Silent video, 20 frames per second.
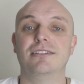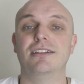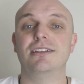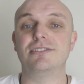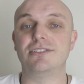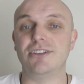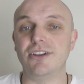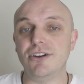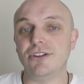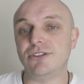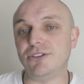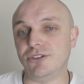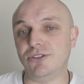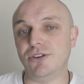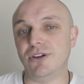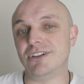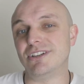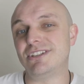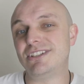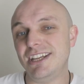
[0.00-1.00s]
The 0 to
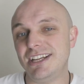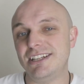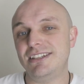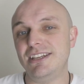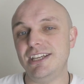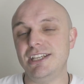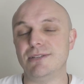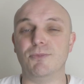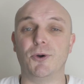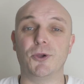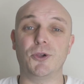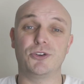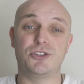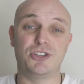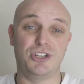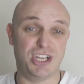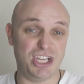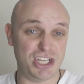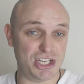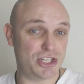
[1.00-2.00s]
260 is more your
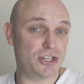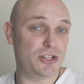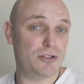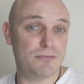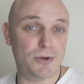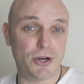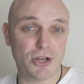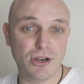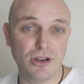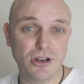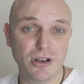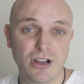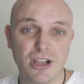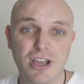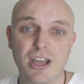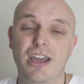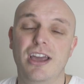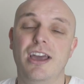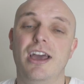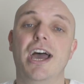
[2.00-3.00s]
traditional model,
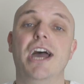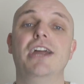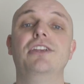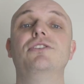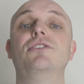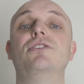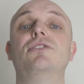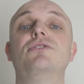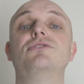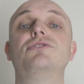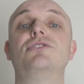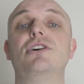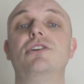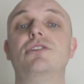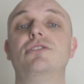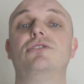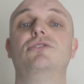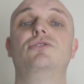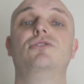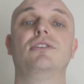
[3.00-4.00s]
and your
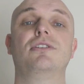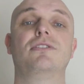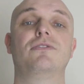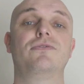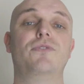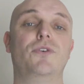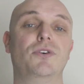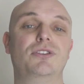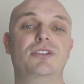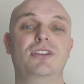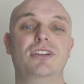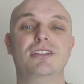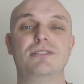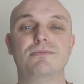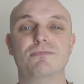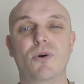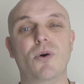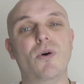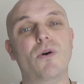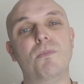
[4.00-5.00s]
0 to 240 is
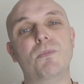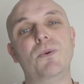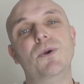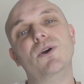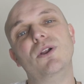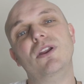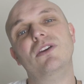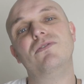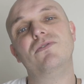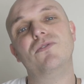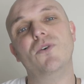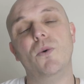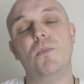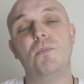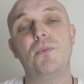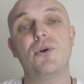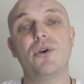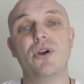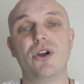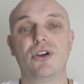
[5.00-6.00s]
more purely
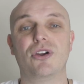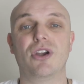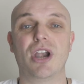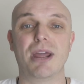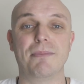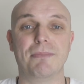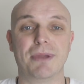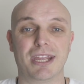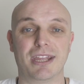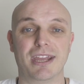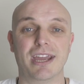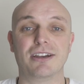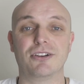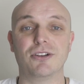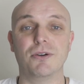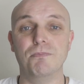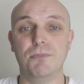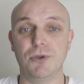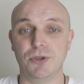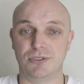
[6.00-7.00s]
for programming and
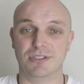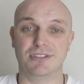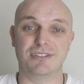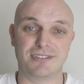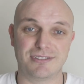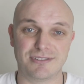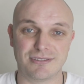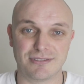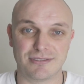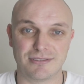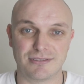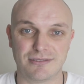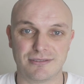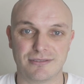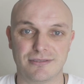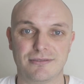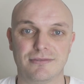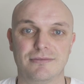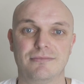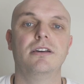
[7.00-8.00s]
computers.
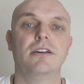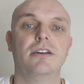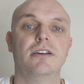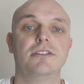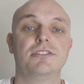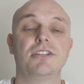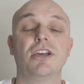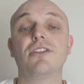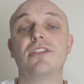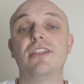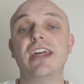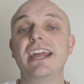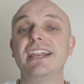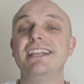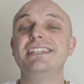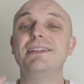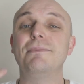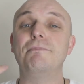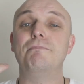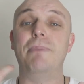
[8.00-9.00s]
So that
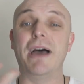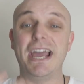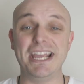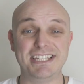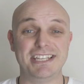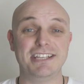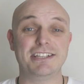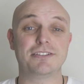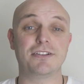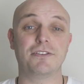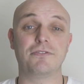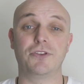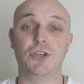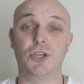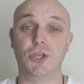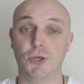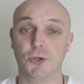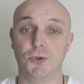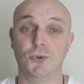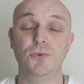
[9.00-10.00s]
is the basics of
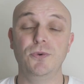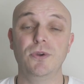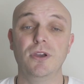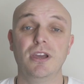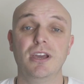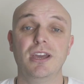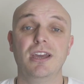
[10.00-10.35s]
hue.